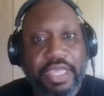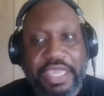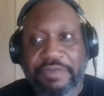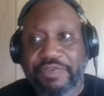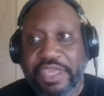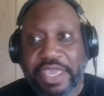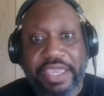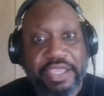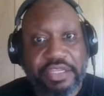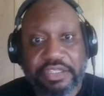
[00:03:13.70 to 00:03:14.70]
If he
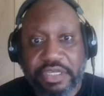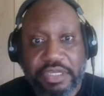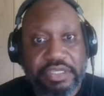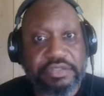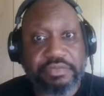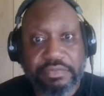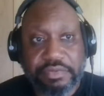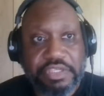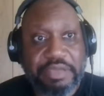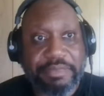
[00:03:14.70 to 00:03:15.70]
can't get it done,
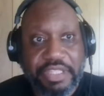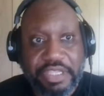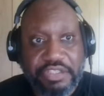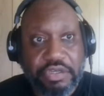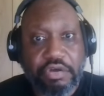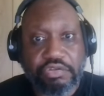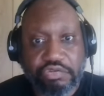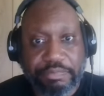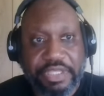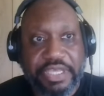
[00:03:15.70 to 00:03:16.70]
he may need to go
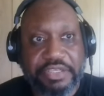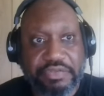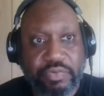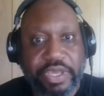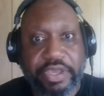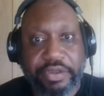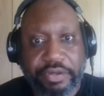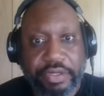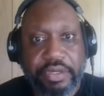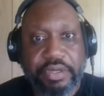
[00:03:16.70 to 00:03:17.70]
to a place
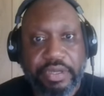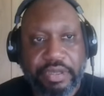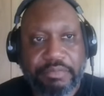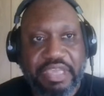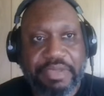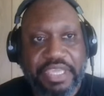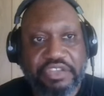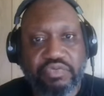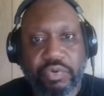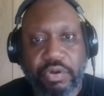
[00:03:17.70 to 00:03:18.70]
where maybe
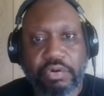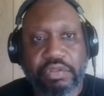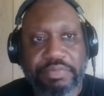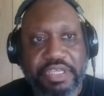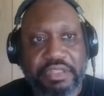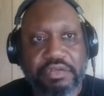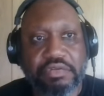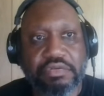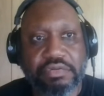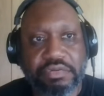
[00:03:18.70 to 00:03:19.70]
his role will be a
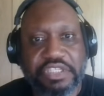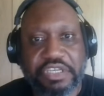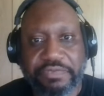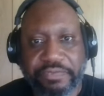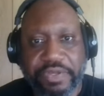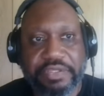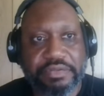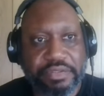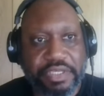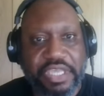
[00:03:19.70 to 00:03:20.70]
little different.
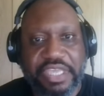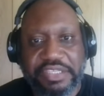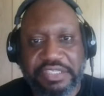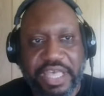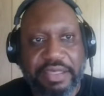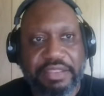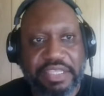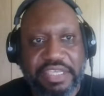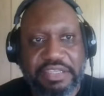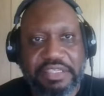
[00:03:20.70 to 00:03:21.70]
And he's not
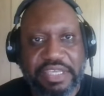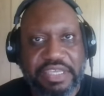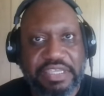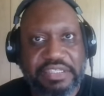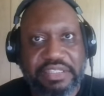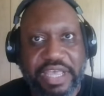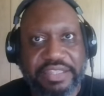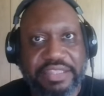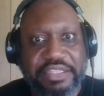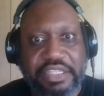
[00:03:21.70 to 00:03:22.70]
he he's
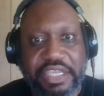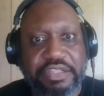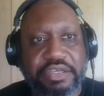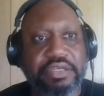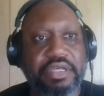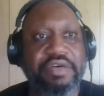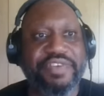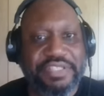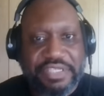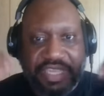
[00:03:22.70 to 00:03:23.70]
not the leader of
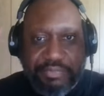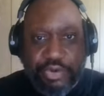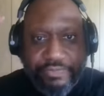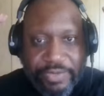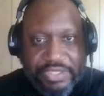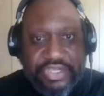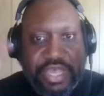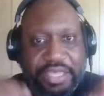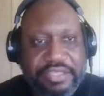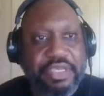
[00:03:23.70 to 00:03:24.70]
a team or
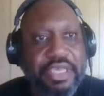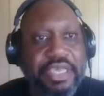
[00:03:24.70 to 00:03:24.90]
franchise.